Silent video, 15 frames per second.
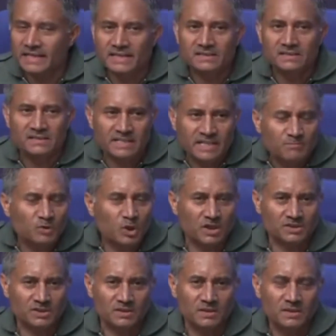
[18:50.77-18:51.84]
extreme
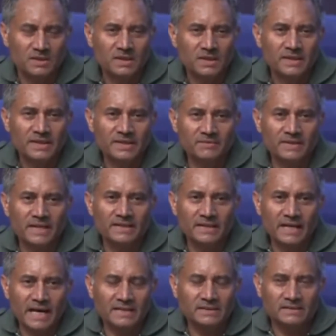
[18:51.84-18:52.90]
caution,
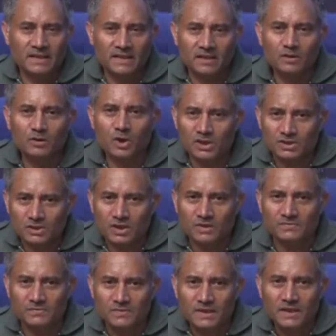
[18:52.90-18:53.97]
even at the cost of